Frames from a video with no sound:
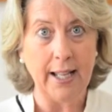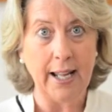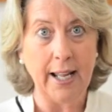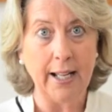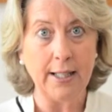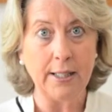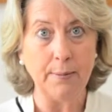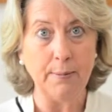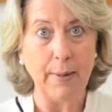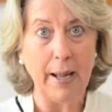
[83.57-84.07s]

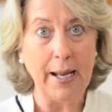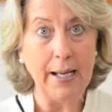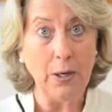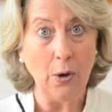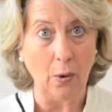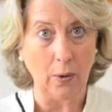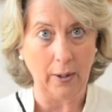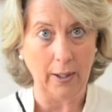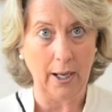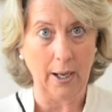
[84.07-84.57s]
eggs may
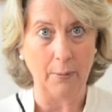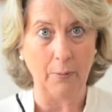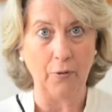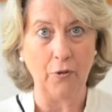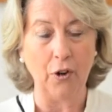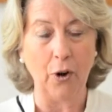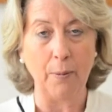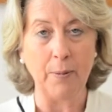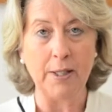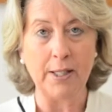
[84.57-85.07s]
not come
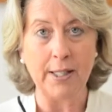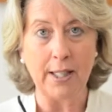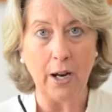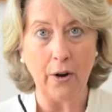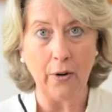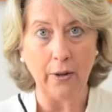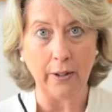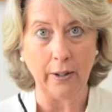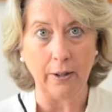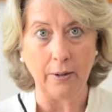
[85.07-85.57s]
from the
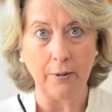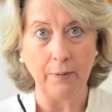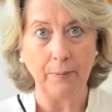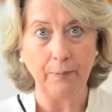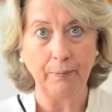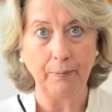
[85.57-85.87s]
surrogate.